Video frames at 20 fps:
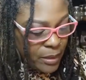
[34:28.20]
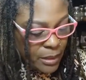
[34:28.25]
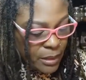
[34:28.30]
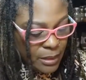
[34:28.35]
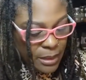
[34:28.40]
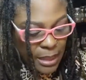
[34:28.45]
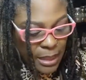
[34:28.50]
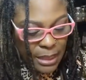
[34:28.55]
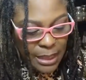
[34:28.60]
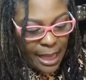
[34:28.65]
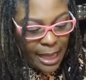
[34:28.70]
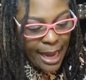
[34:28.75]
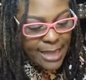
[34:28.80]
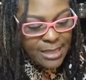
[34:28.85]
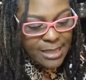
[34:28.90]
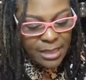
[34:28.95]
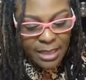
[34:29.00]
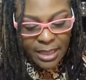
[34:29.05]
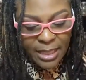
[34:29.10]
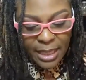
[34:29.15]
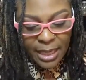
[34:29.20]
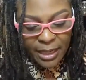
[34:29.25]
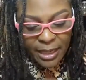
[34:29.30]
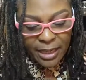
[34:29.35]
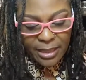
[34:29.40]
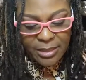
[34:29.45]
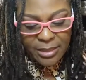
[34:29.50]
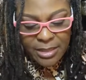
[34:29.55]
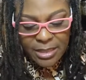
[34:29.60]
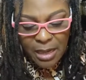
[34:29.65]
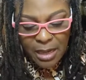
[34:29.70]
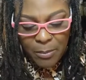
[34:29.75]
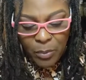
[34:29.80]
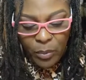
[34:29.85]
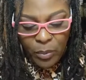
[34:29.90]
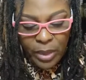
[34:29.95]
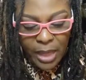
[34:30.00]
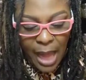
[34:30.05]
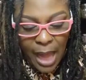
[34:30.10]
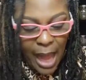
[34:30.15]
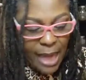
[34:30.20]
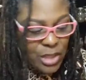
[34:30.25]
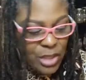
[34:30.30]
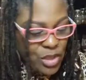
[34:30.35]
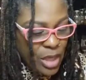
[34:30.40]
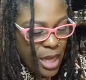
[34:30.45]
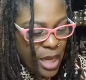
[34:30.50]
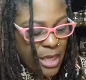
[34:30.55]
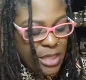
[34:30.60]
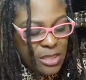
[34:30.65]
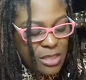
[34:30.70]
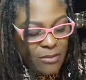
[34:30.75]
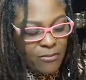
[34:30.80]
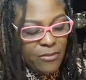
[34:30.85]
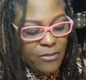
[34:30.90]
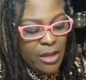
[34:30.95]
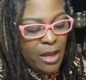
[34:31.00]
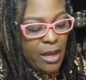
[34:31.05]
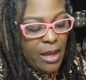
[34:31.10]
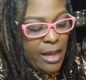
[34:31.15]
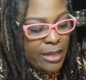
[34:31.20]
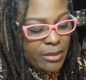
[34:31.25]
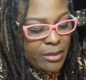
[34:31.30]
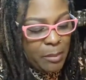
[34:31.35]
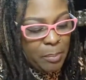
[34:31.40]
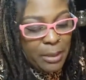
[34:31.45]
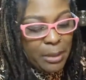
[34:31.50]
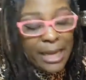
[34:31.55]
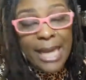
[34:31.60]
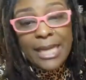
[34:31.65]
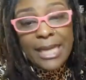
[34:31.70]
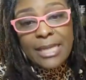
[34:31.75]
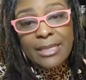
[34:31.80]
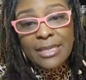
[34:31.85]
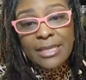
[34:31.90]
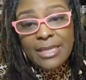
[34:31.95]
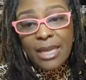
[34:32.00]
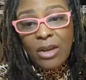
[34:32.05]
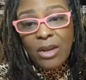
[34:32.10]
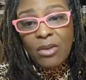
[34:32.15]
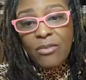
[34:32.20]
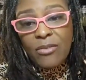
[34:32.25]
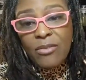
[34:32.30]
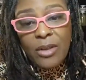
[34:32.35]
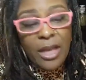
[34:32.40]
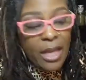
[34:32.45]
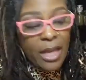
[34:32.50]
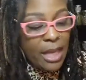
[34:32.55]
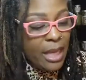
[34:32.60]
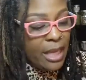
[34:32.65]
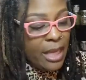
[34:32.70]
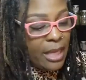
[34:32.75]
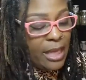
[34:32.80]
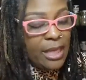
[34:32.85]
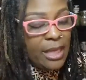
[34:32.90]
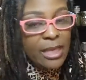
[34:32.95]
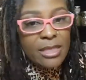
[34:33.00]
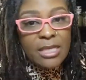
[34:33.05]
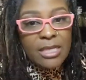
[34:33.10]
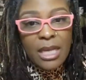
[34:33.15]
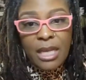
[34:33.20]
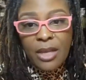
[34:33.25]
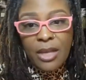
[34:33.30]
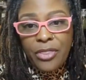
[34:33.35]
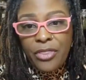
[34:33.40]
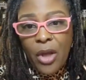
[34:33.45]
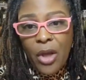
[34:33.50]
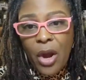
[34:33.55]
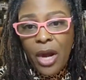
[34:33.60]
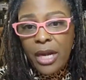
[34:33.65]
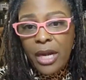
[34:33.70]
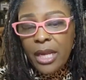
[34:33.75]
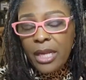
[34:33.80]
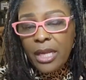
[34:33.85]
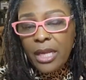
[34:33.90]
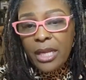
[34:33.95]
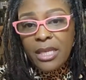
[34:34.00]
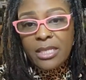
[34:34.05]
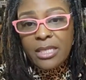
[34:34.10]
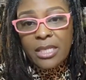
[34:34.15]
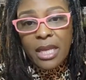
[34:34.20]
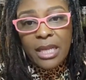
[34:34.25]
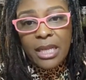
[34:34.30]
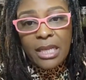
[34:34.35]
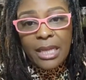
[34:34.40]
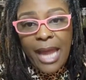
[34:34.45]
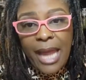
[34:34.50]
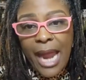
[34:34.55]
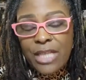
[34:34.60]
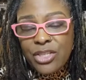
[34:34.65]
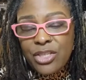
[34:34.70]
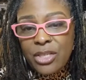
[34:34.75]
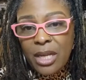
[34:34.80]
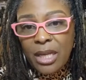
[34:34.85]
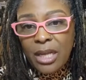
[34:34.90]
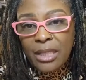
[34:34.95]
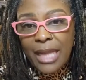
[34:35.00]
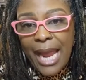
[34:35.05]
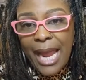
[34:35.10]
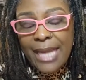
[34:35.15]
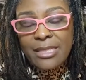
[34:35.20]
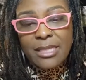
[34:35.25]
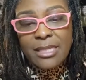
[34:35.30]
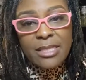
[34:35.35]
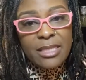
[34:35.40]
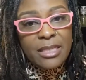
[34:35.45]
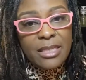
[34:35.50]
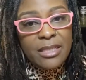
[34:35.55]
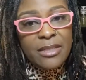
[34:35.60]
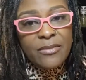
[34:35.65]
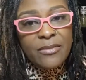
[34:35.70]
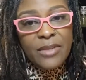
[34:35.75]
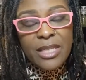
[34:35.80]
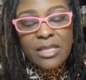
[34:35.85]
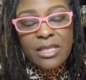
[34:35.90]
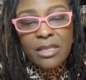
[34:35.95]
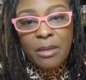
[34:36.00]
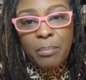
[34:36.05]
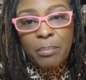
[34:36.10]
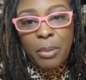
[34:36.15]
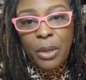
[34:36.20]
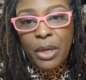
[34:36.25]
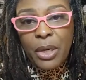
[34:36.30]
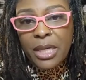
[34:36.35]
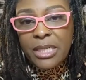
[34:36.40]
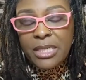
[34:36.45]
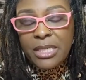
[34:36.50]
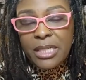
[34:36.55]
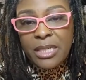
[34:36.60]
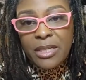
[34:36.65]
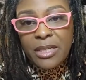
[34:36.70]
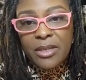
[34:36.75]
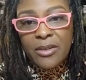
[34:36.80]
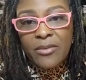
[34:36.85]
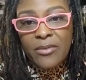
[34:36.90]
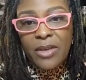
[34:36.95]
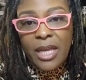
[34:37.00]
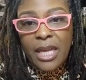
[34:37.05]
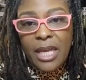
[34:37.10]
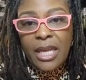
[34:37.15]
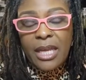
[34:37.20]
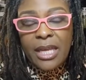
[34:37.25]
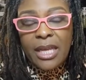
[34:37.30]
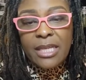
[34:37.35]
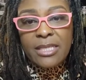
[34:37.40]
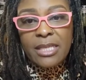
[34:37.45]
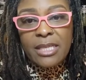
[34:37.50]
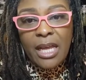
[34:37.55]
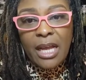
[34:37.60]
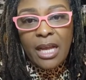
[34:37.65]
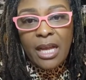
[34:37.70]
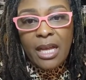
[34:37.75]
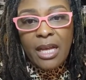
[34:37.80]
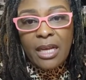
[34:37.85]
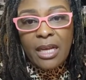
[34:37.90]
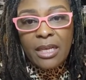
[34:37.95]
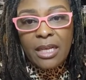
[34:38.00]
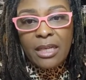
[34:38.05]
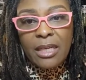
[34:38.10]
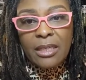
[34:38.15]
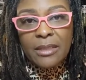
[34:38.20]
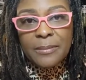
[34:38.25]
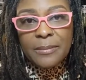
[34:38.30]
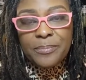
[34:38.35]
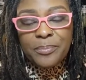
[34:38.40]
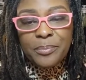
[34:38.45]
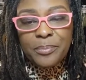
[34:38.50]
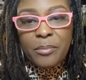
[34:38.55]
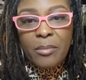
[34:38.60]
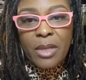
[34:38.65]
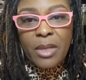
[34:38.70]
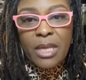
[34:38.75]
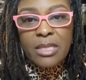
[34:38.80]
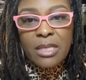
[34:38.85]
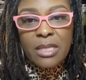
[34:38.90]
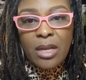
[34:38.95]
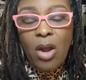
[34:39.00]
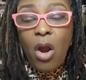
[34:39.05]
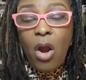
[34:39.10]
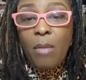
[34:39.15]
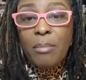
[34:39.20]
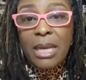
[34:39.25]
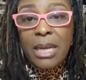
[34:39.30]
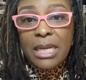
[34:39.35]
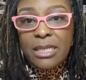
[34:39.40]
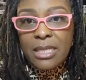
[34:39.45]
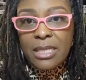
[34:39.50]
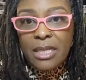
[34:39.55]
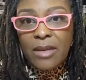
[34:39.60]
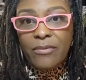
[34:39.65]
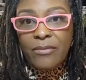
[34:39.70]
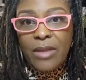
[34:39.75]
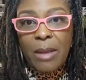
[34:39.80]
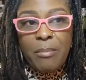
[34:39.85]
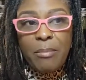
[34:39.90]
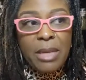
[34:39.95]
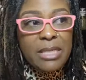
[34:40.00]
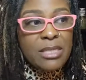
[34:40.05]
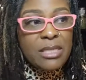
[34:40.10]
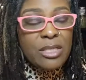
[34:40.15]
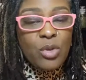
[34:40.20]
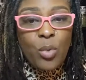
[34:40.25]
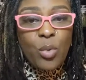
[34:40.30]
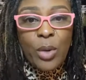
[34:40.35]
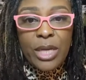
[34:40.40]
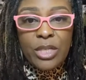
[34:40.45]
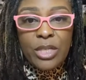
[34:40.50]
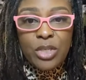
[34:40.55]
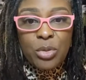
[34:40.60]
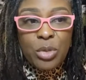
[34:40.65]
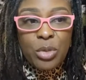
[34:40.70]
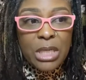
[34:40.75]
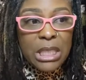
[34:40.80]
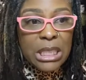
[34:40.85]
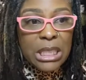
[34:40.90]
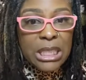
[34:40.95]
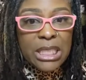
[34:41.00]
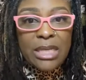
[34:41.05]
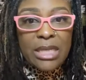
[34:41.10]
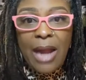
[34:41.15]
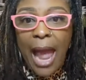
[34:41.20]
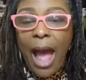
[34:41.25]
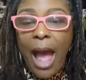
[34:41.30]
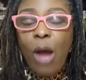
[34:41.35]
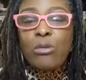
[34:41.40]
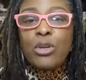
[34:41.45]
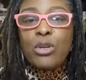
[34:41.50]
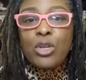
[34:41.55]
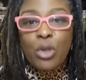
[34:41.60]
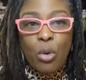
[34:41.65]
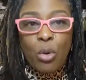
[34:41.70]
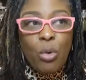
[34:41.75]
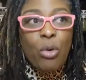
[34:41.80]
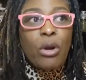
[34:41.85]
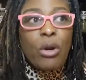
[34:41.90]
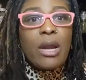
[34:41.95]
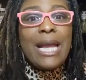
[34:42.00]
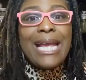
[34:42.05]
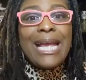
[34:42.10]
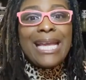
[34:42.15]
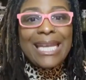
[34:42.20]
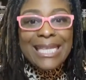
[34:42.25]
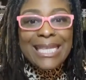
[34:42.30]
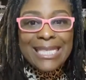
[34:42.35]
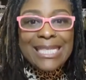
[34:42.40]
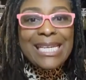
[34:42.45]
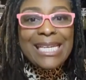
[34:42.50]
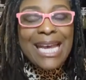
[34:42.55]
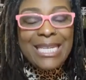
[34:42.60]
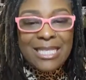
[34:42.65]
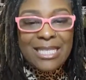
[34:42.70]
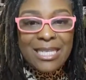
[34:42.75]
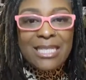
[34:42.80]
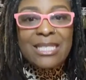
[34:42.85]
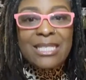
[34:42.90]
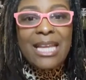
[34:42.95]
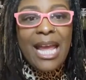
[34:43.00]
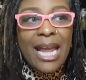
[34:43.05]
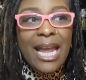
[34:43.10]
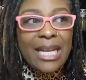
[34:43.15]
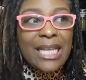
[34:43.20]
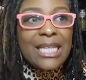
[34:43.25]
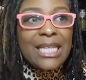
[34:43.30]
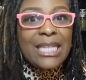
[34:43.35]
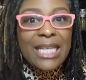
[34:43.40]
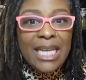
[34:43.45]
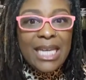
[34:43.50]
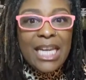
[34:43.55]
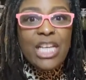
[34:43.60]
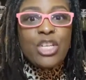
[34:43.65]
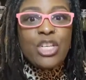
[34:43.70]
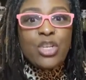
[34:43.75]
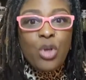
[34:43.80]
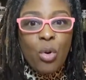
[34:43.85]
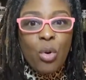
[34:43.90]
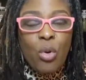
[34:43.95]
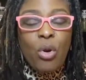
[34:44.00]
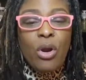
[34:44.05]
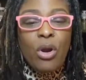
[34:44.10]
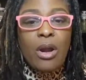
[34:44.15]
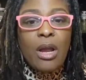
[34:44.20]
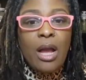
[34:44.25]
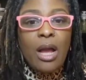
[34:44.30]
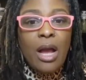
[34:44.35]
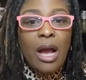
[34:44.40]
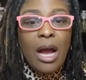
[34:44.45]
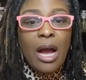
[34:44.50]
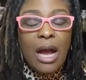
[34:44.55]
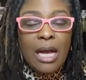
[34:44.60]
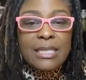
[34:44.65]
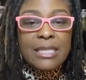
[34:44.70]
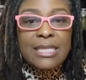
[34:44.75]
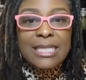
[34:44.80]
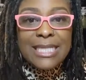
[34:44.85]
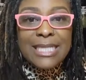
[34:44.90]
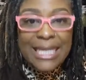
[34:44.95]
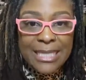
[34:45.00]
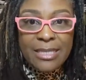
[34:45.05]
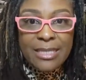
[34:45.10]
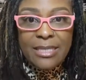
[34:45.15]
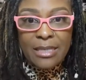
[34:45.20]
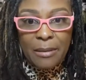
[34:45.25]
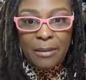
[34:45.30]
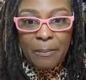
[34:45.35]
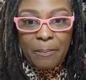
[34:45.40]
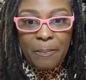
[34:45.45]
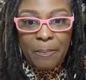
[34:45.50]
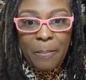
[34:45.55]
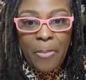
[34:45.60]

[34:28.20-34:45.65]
and lastly again in summary john is a uh, the plant itself is a cathartic it's a, a laxative it's a purgative it's a um, it's a carminative. That means it's going to clear out your intestines and clean your uh, system.